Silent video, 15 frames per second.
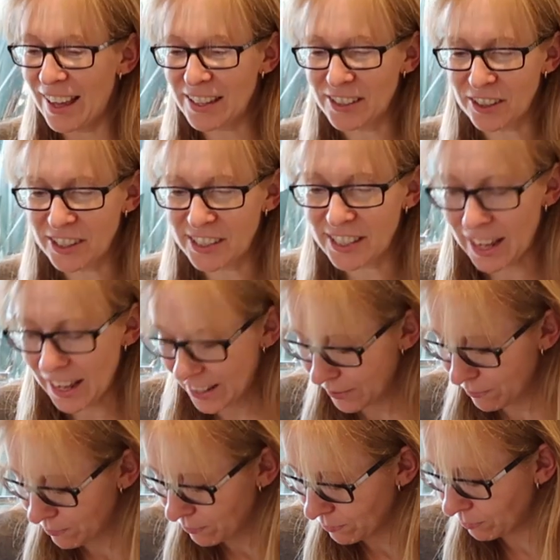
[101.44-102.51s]
as I
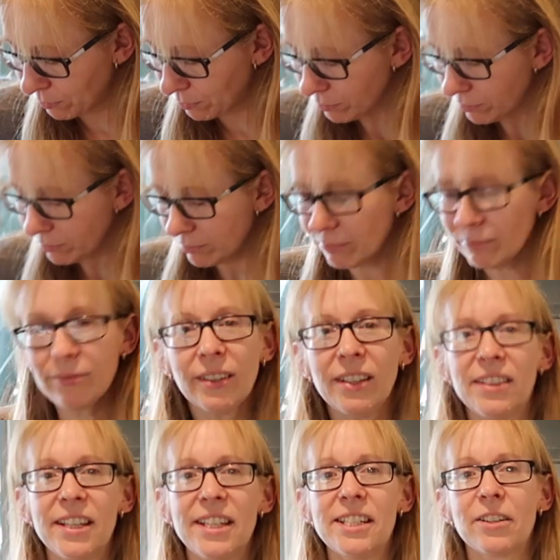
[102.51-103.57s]
say.
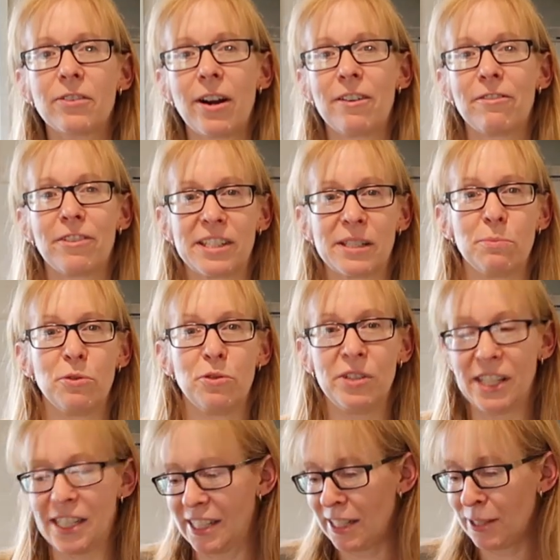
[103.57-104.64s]
These are great for
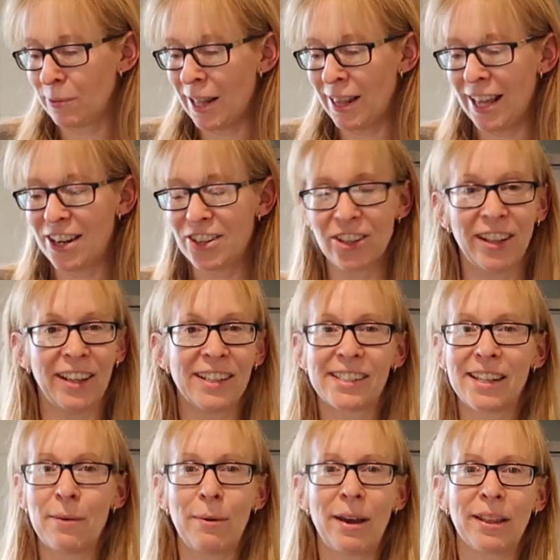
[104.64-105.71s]
smoothies as well actually,
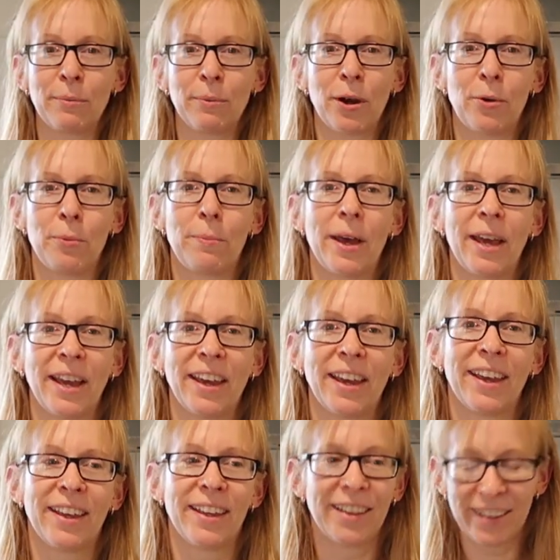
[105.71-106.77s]
because they make them go
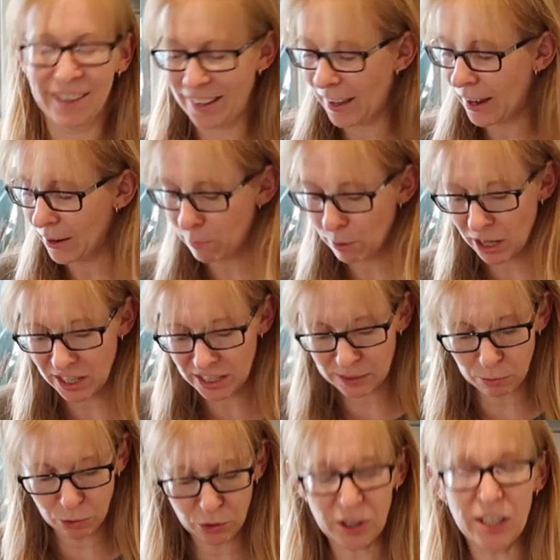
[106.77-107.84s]
pink, and pink
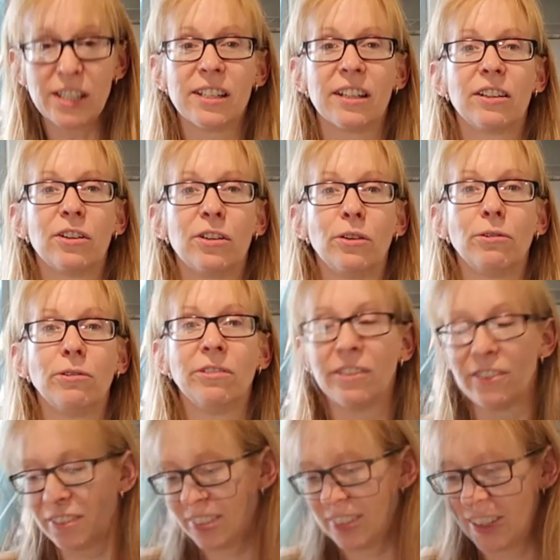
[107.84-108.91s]
smoothies are cool.
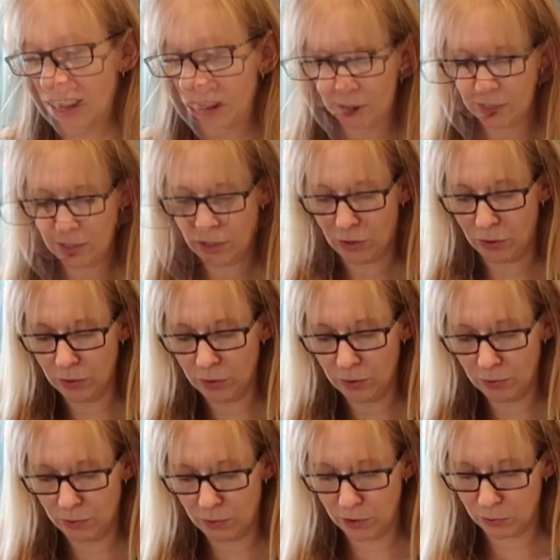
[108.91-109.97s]
So
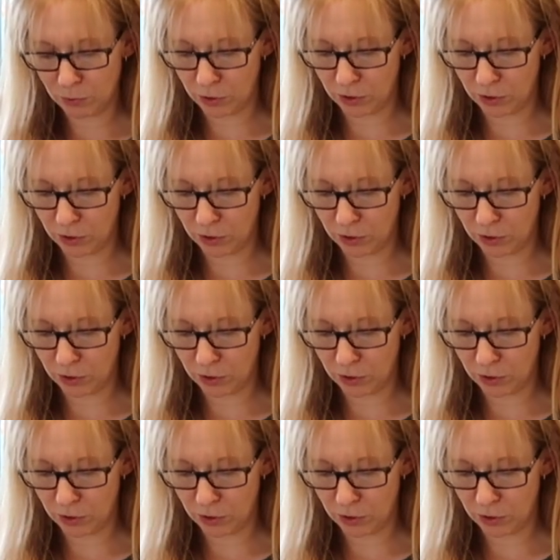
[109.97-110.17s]
we'll